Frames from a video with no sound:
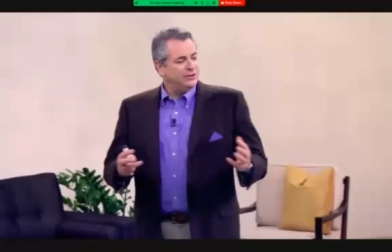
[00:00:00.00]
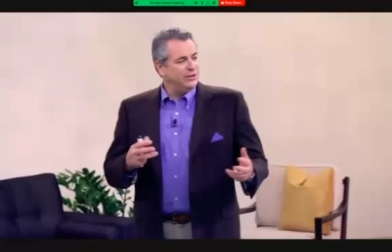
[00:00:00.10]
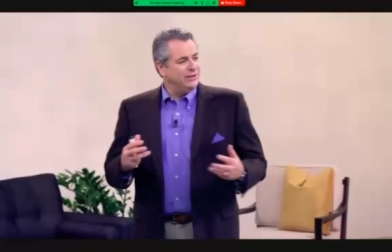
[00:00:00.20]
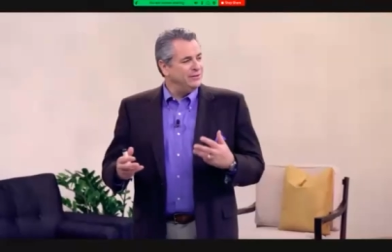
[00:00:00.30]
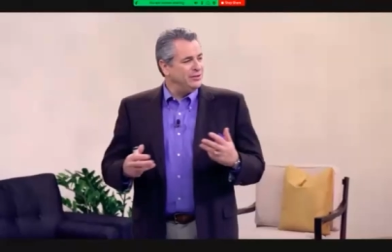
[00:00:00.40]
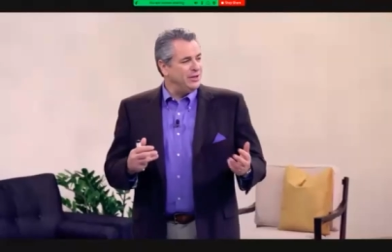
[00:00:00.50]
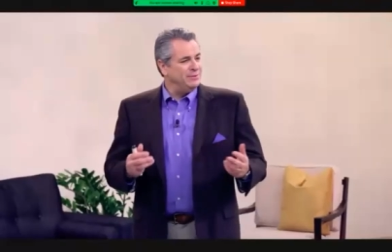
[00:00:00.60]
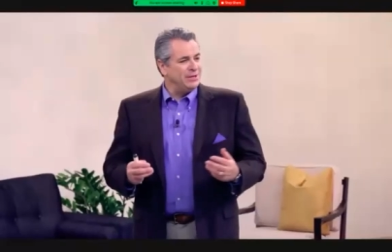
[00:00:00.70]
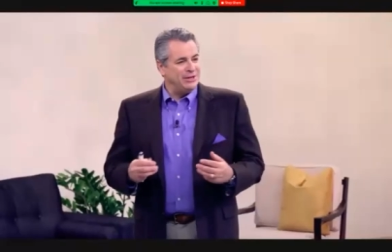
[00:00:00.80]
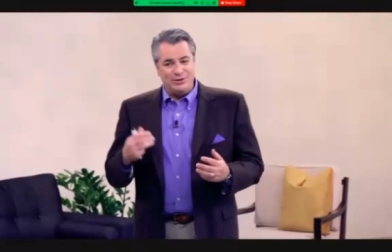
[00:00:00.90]
the 3 different
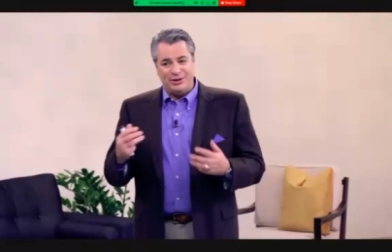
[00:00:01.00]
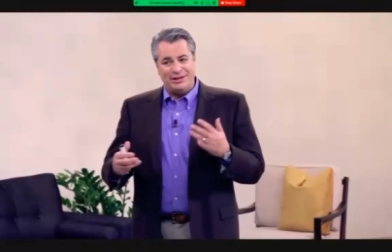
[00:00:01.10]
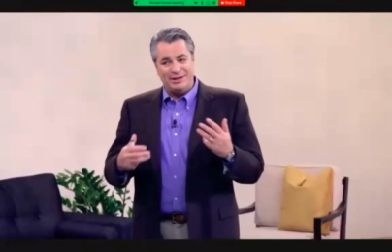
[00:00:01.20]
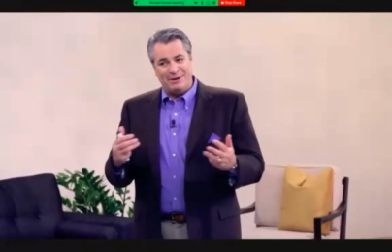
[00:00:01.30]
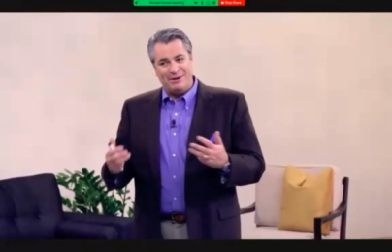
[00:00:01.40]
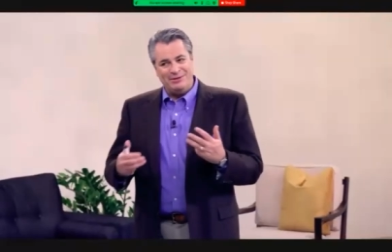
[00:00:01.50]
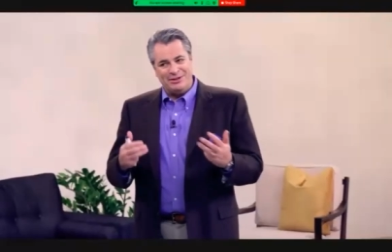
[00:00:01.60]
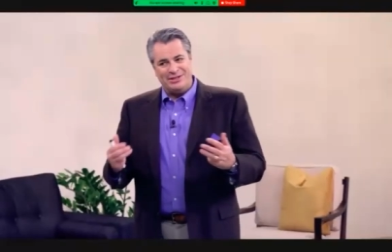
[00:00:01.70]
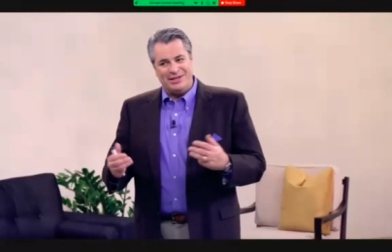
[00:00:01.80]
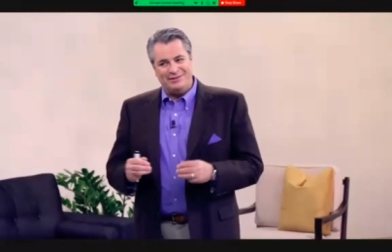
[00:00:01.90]
types. Are you thinking about
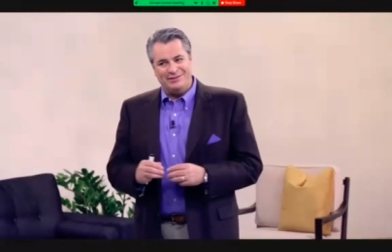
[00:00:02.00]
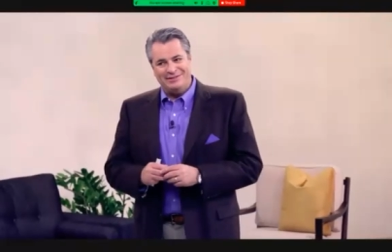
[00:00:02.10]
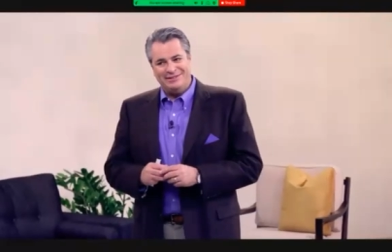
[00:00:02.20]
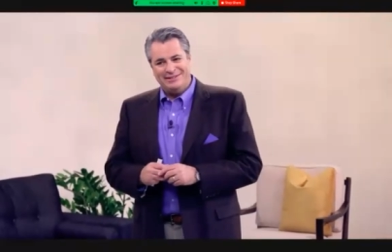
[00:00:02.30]
yourself?